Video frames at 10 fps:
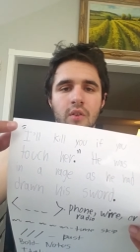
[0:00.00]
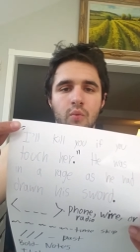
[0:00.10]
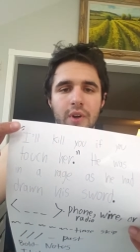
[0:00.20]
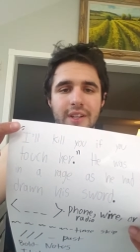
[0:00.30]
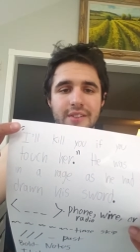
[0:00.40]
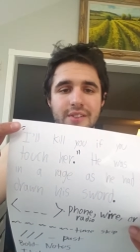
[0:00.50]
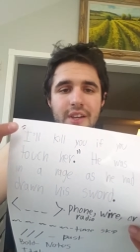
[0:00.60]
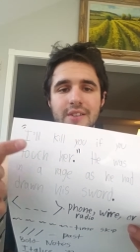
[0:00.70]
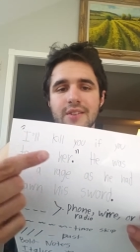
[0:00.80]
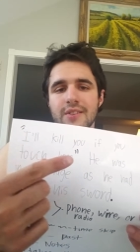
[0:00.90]
What he
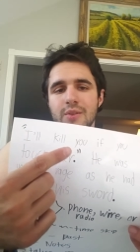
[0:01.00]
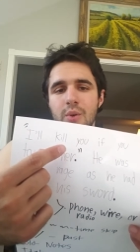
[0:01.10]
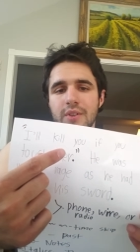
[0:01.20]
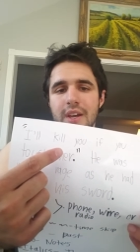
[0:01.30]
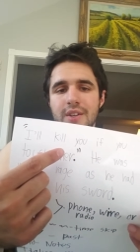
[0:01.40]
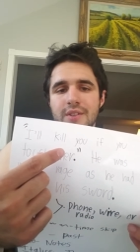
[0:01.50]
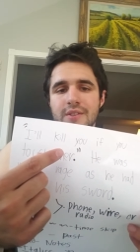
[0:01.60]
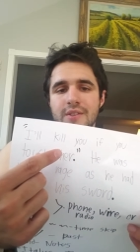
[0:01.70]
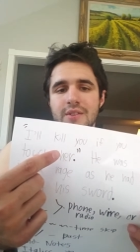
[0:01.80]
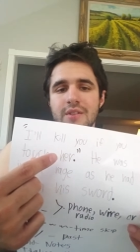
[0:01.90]
says is the
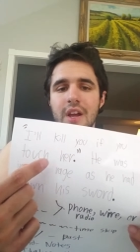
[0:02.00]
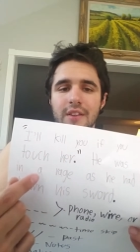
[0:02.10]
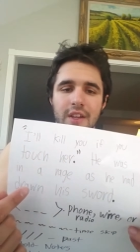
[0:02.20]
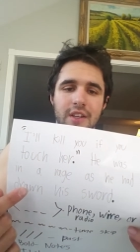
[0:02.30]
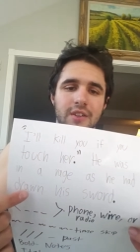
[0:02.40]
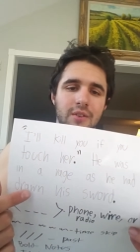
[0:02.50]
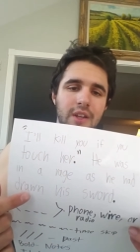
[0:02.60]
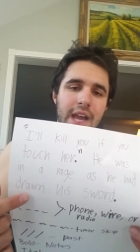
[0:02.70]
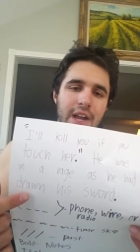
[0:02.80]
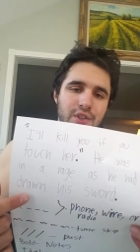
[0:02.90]
quotations, and then you can do
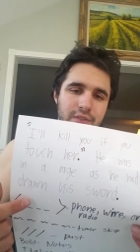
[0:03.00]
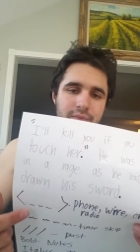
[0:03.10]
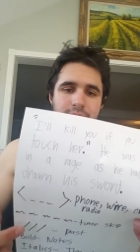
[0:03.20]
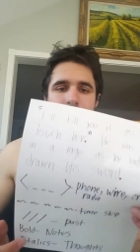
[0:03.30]
the action.